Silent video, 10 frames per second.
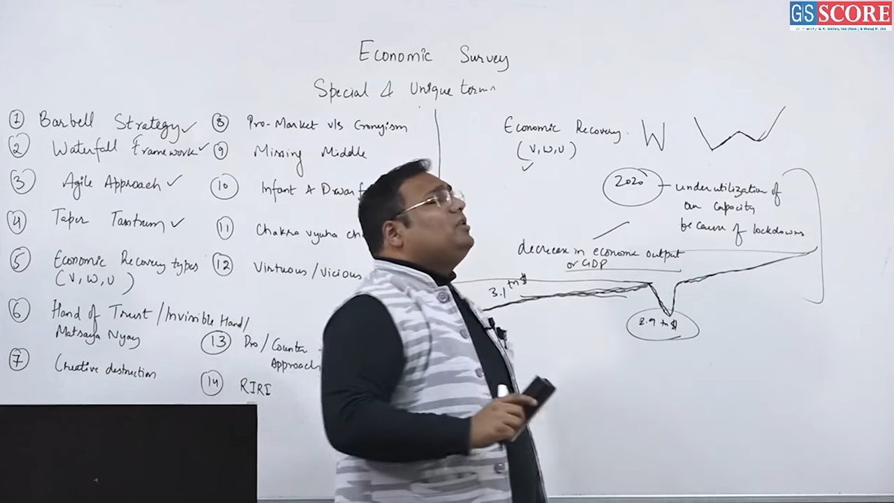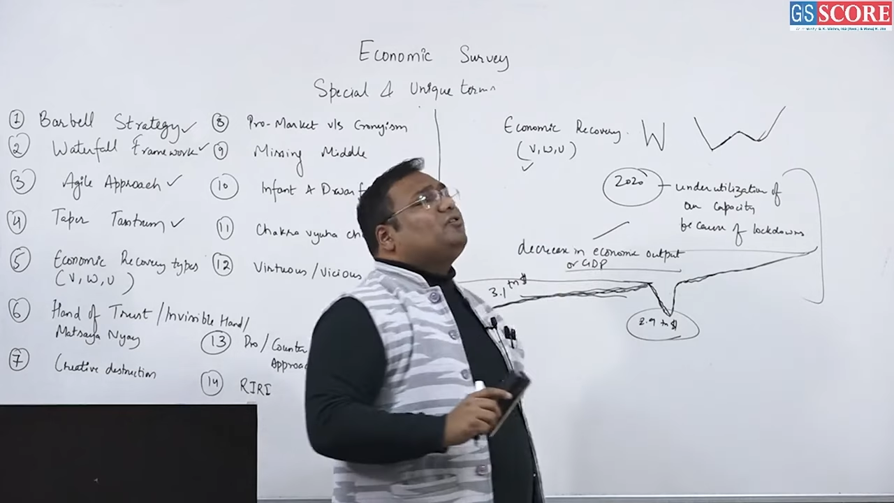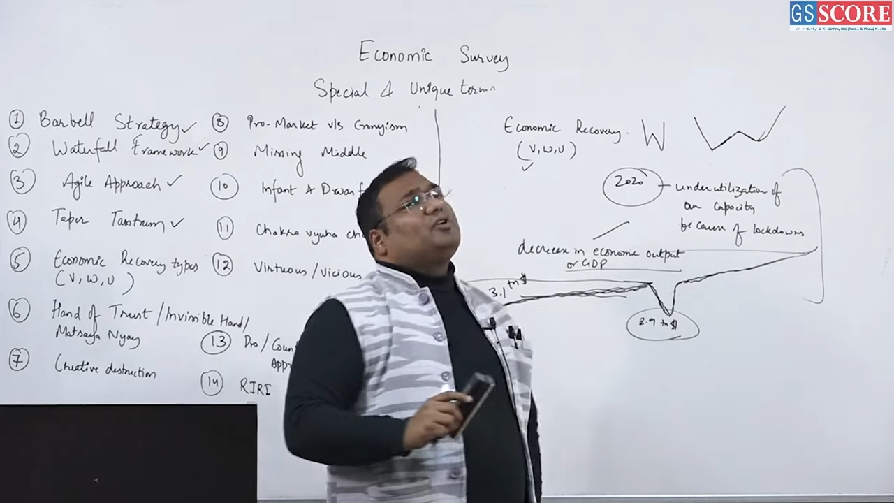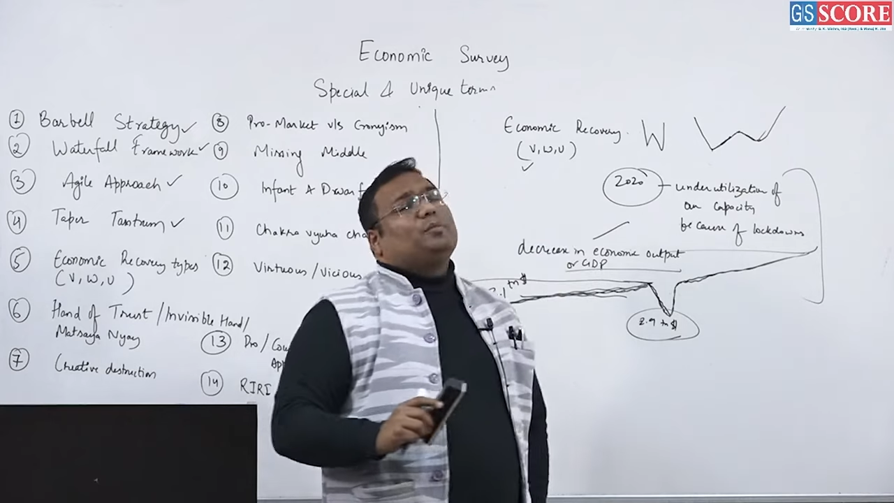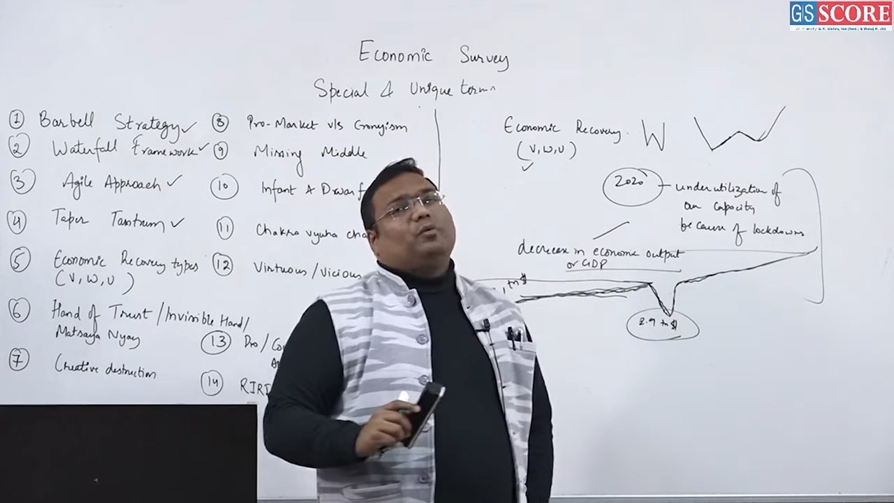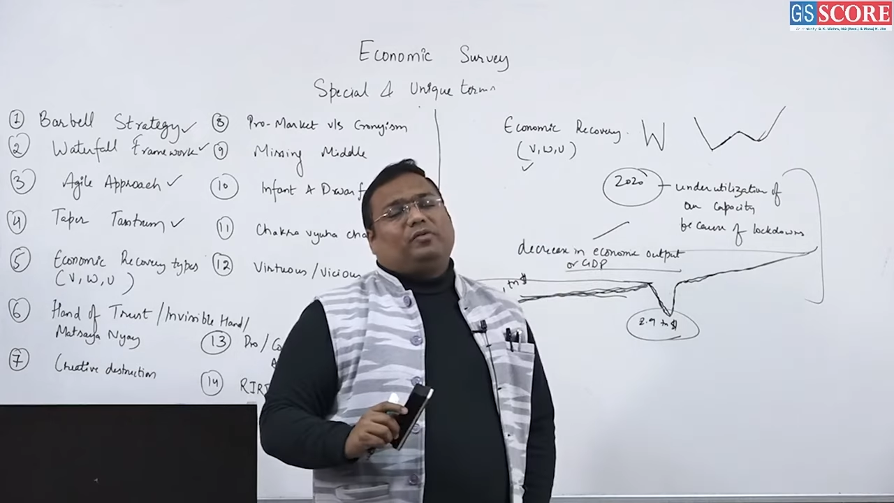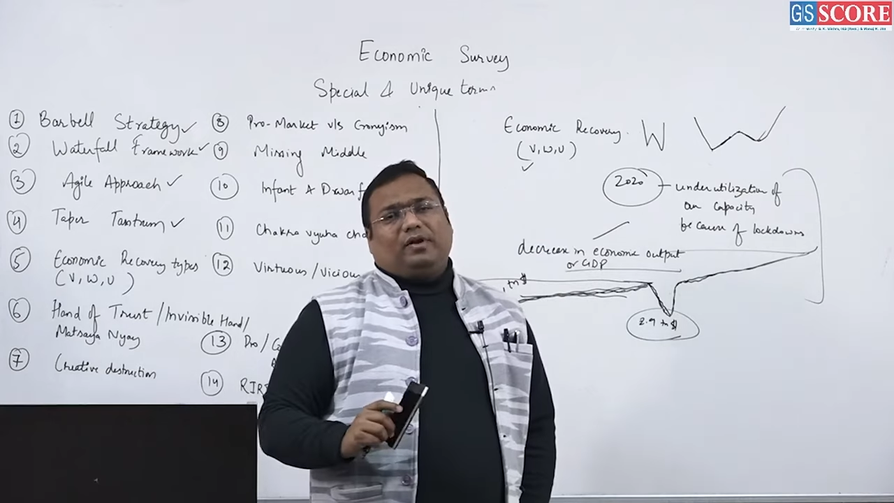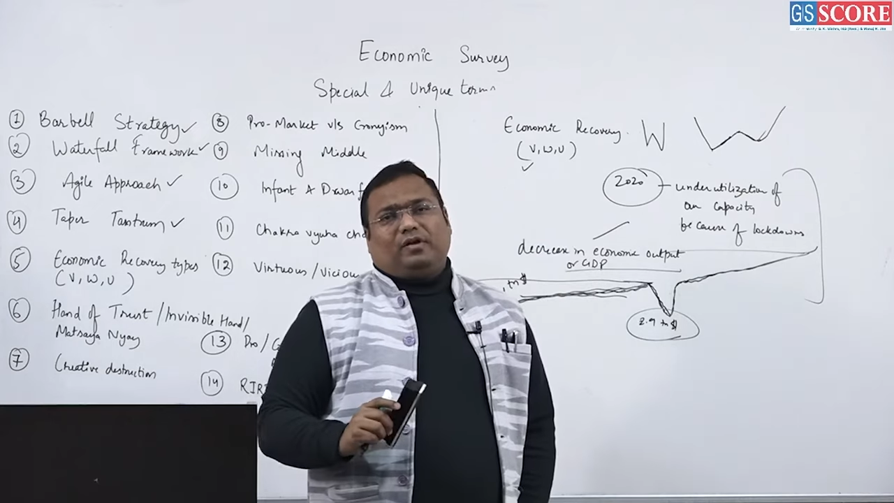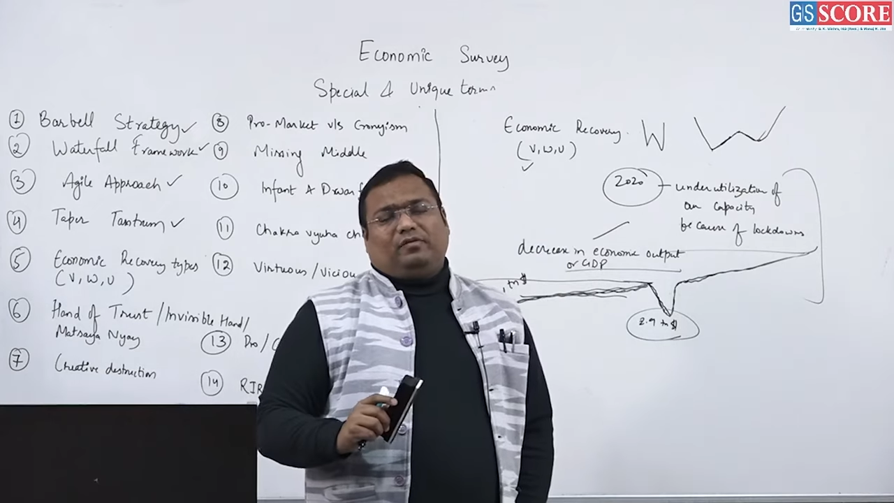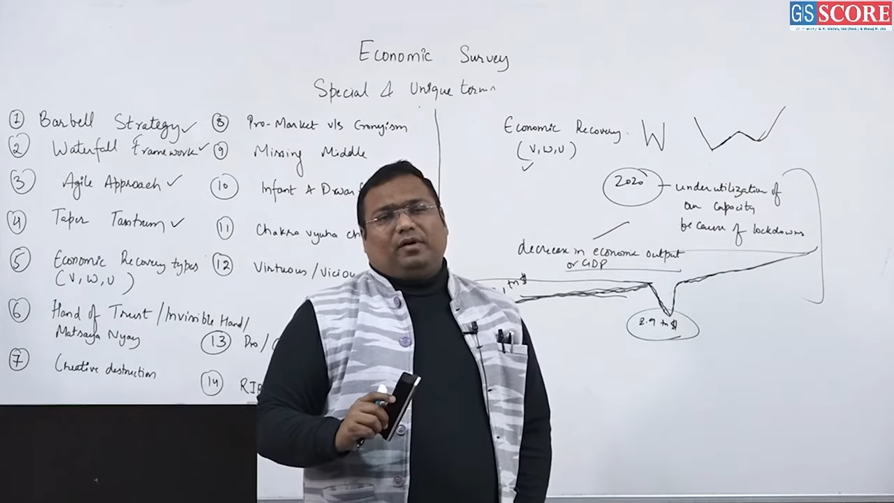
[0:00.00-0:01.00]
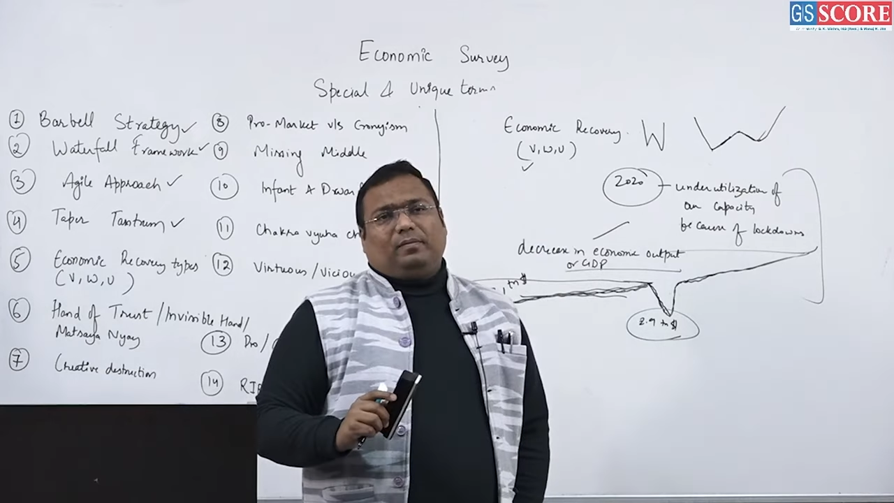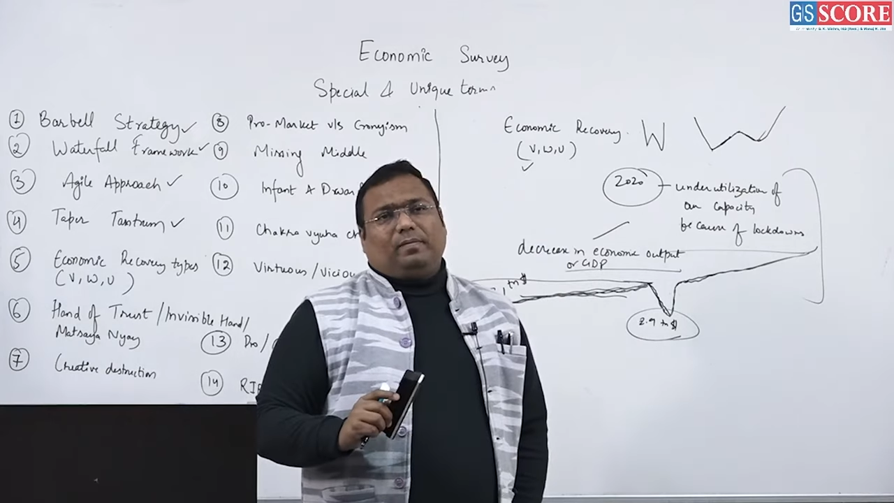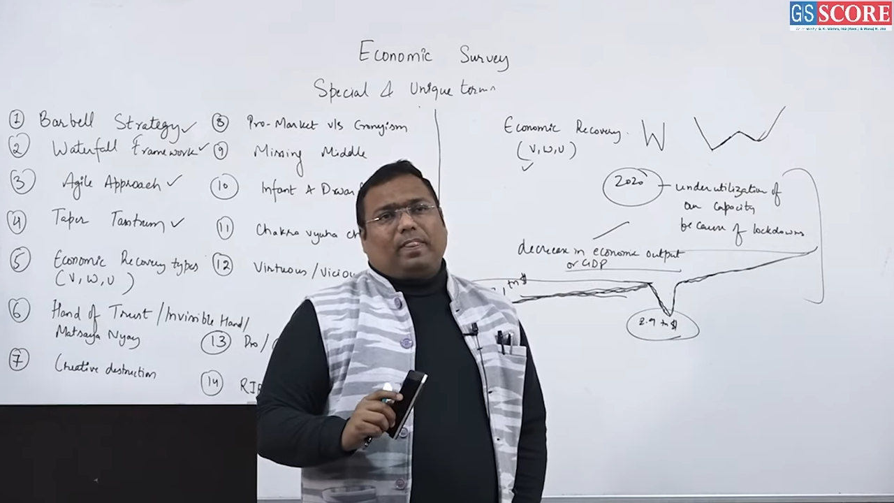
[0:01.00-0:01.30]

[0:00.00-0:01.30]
the shape of recovery,